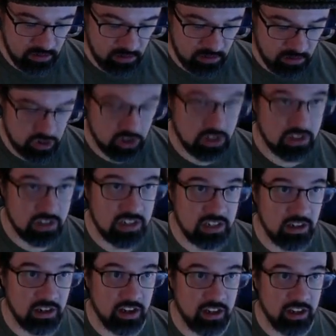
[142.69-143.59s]
just in
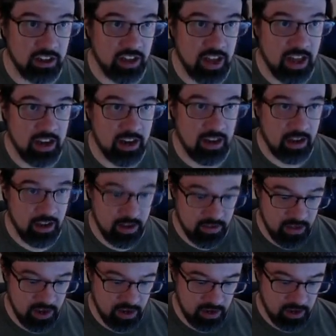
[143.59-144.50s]
like that, and
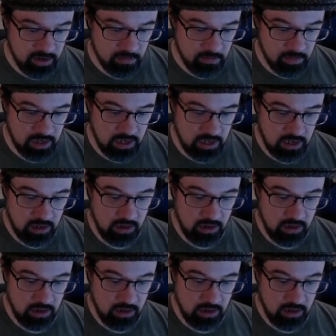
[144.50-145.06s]
then it can be